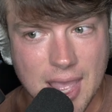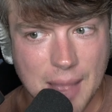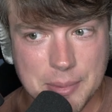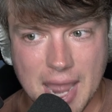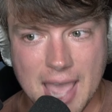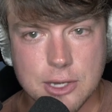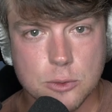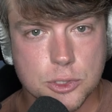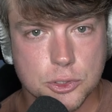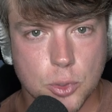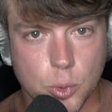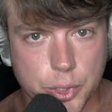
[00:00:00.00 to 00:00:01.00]
I mean, I do
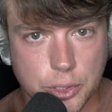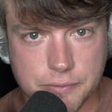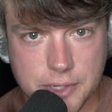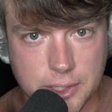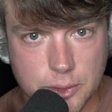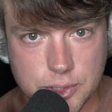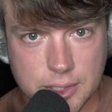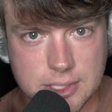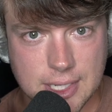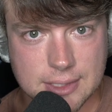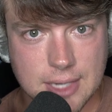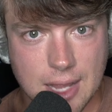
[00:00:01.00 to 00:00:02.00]
tutorial videos on
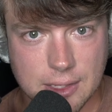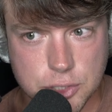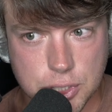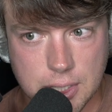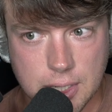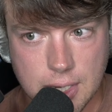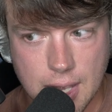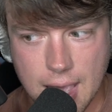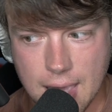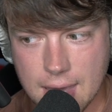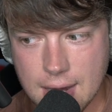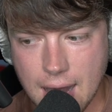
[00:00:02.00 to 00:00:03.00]
technology,
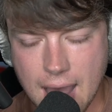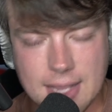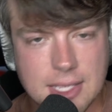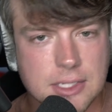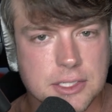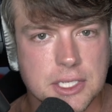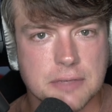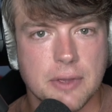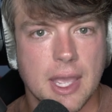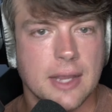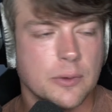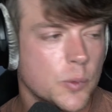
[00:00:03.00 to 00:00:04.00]
and I could give
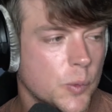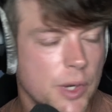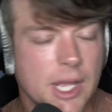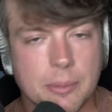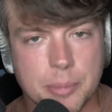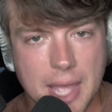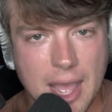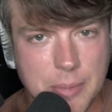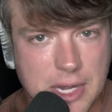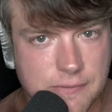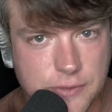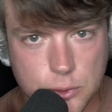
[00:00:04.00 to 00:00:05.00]
a rip how
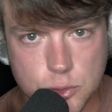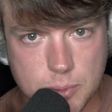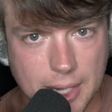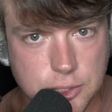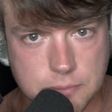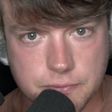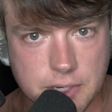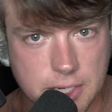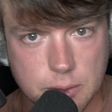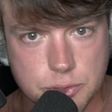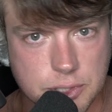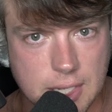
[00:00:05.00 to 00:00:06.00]
many views my
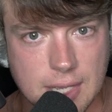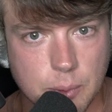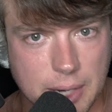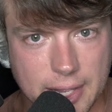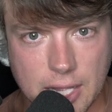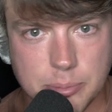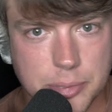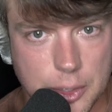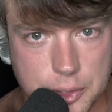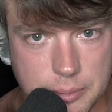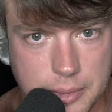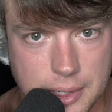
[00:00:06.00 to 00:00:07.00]
videos get when I upload them.